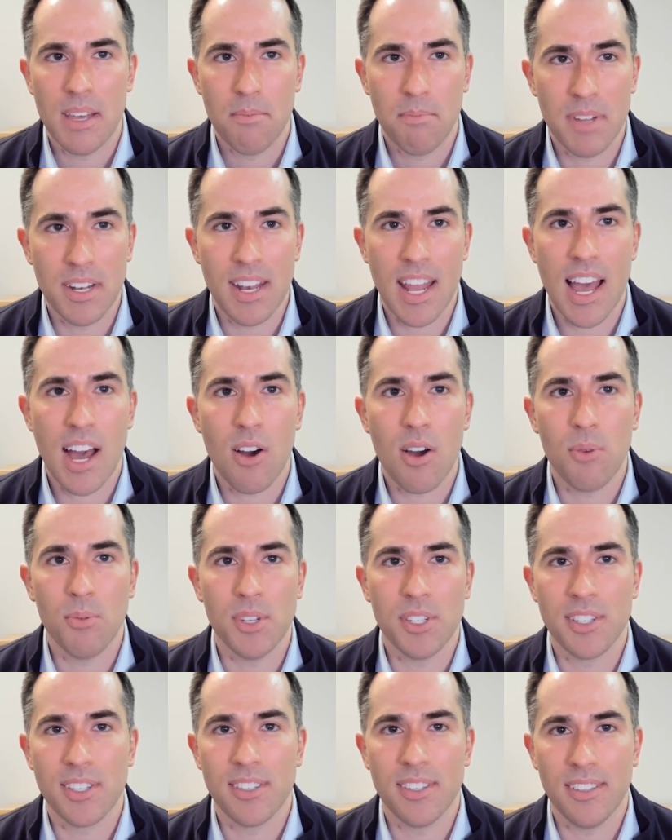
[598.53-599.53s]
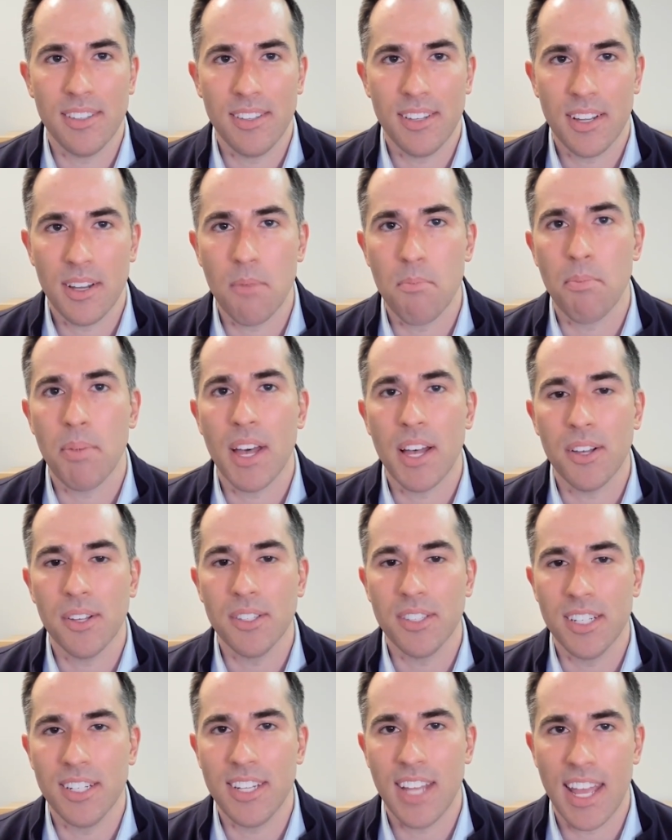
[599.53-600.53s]
But now I was
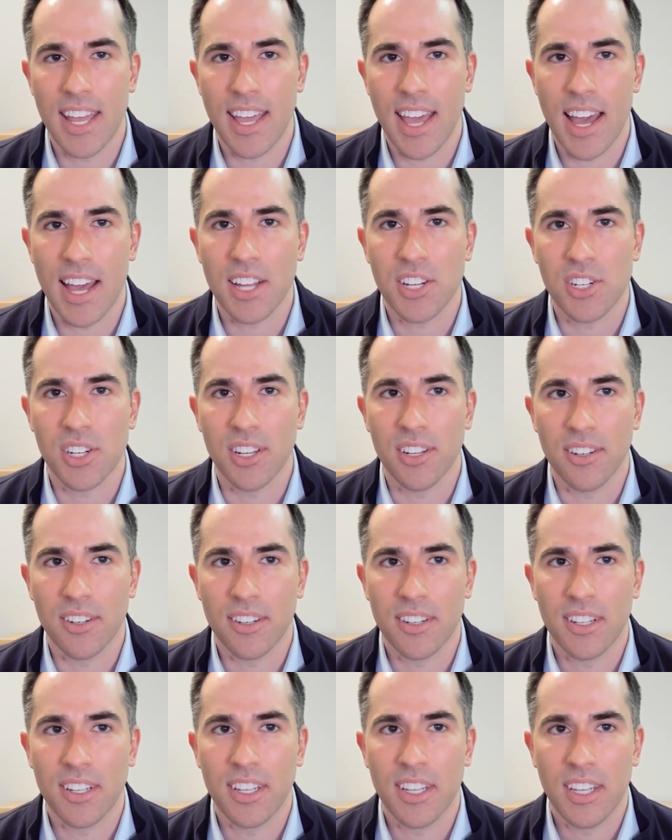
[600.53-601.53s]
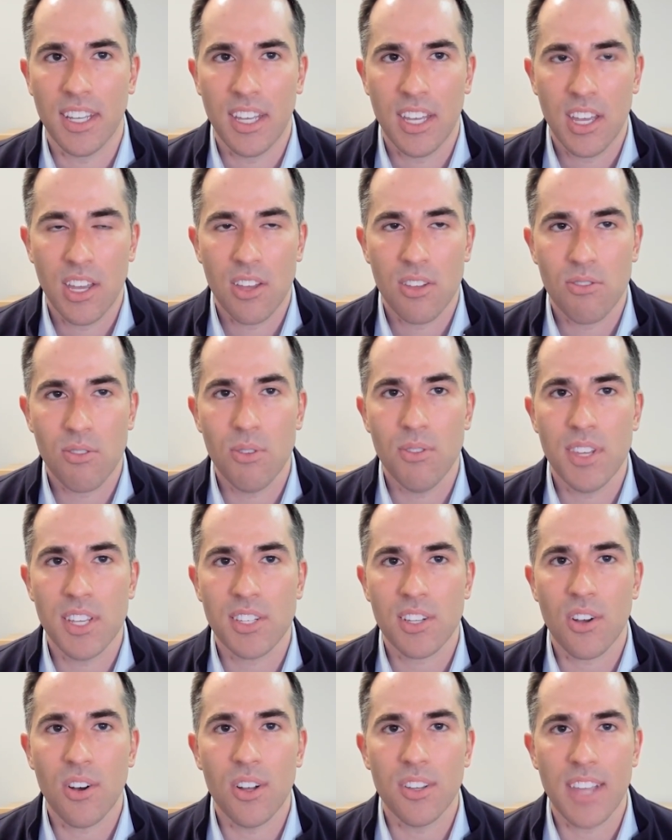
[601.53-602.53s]
compelled to take action. Through
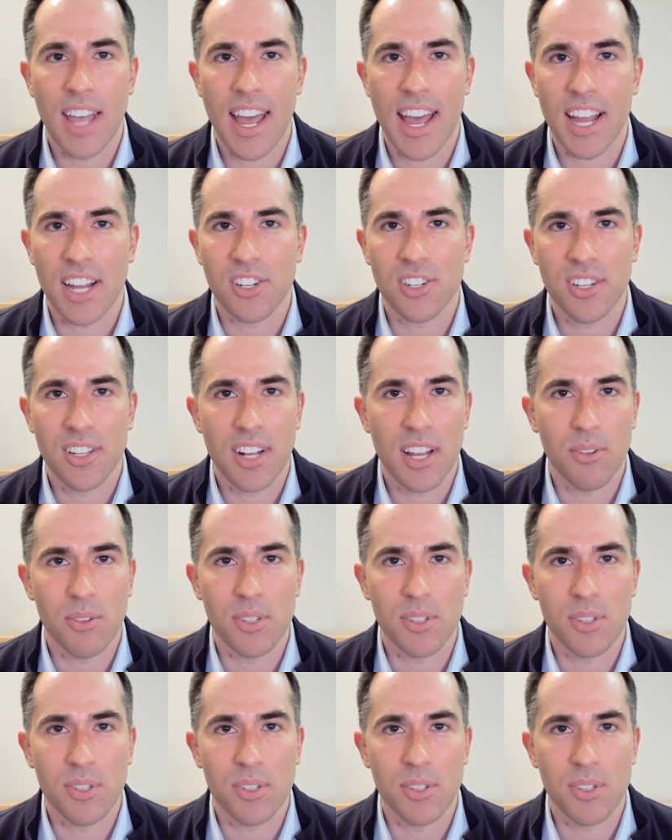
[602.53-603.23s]
this call to action, I